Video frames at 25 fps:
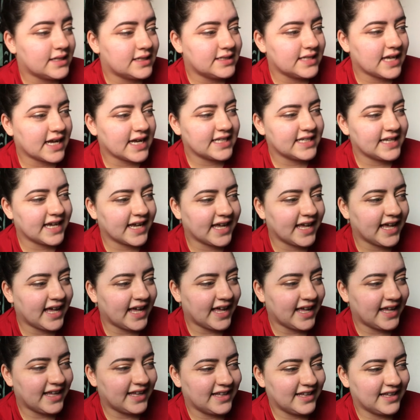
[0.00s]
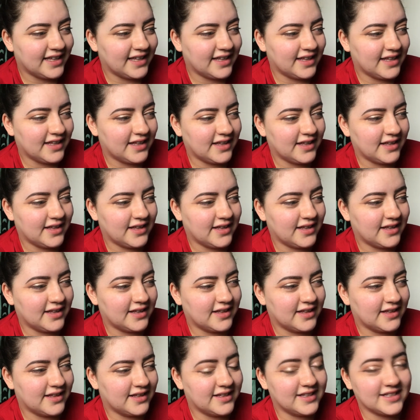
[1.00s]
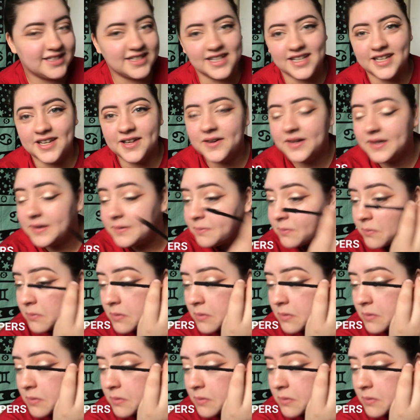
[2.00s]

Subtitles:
Taka taka. You gonna do it?